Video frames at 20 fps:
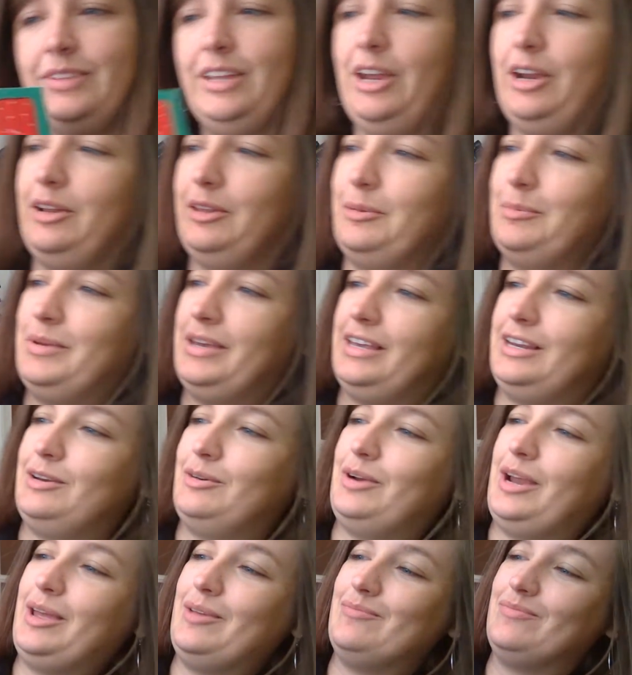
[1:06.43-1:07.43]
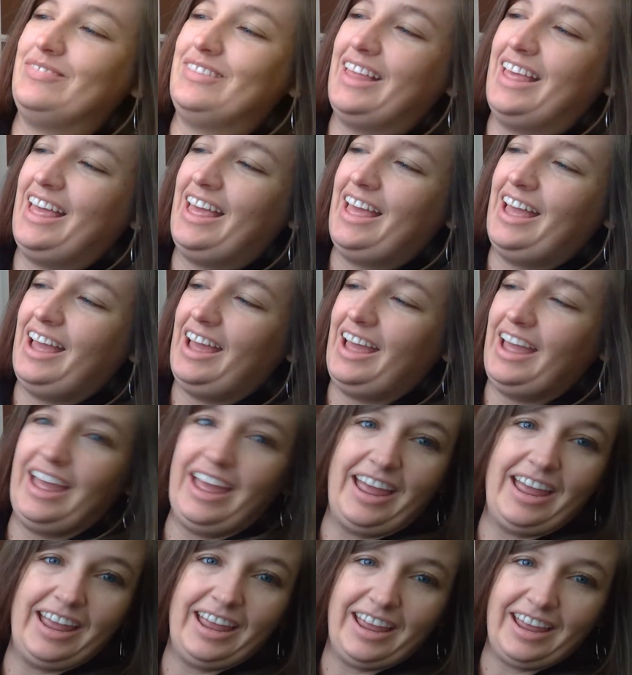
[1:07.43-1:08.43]
here, let me get it right,
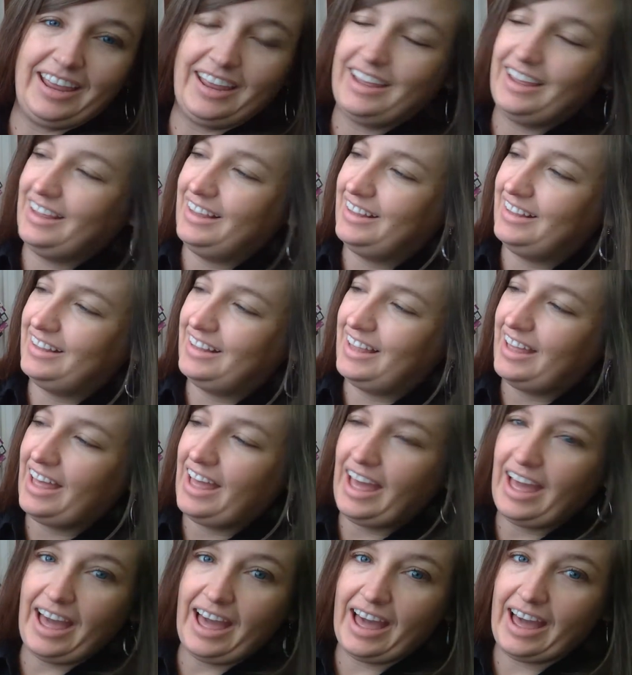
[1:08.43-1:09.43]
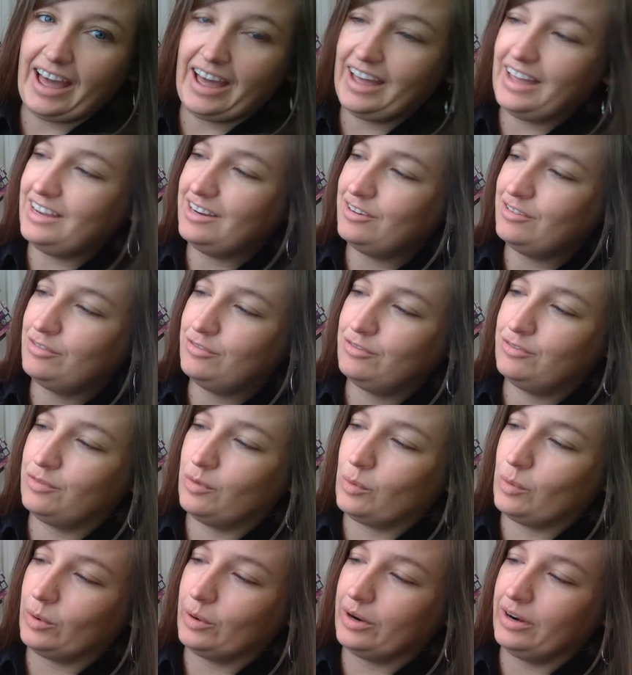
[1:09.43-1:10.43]
A Hat
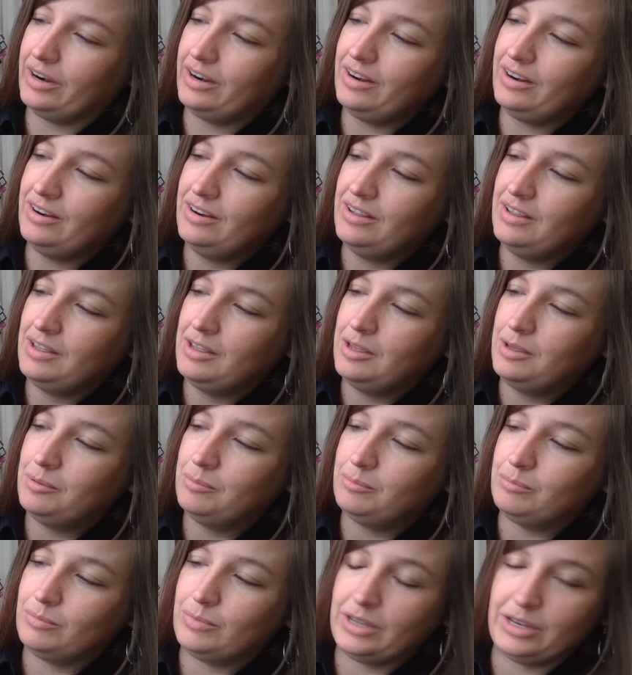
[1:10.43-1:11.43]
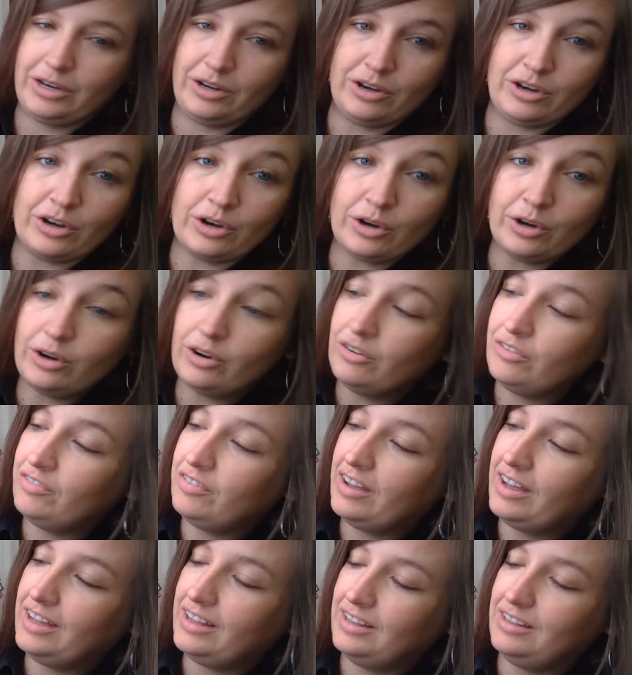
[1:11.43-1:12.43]
for
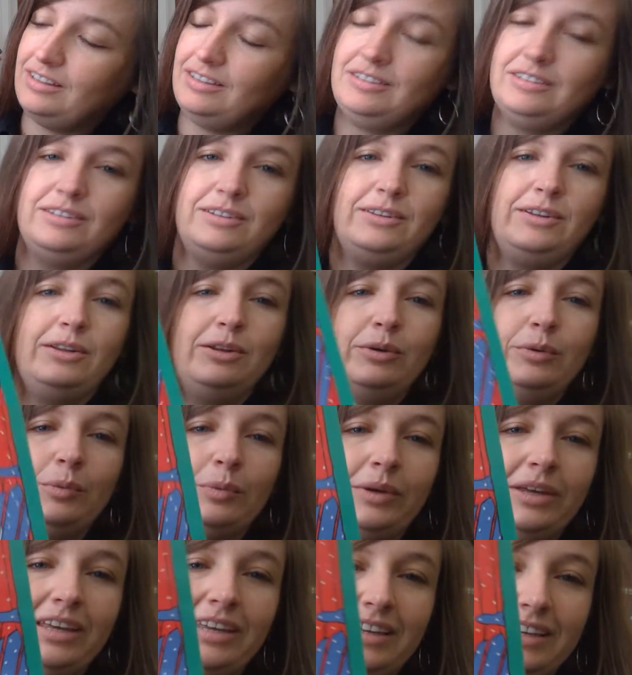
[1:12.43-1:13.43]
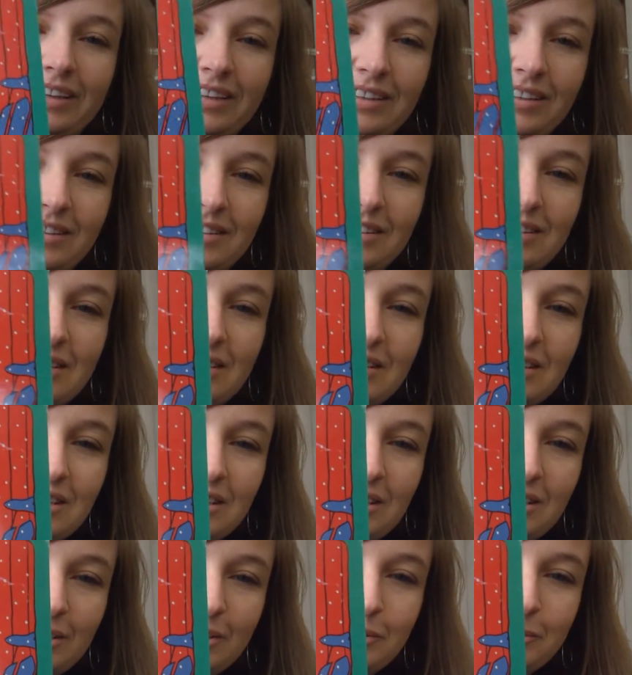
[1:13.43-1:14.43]
Minerva
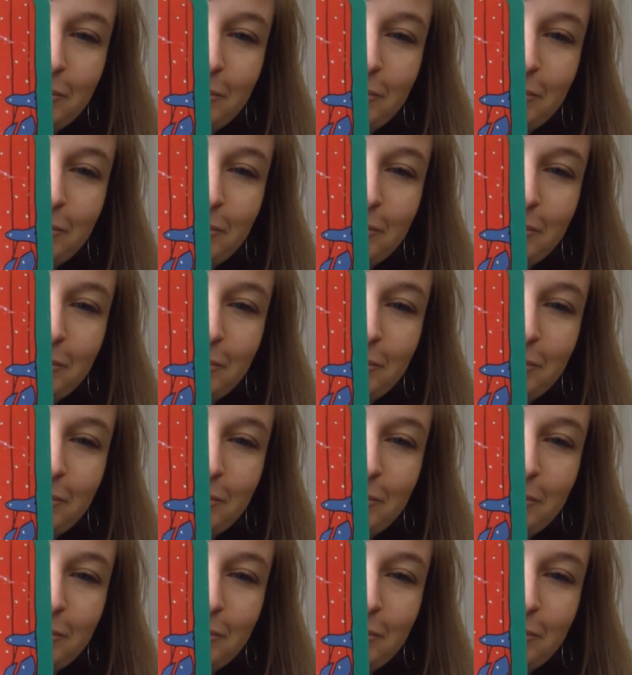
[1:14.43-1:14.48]
Louise.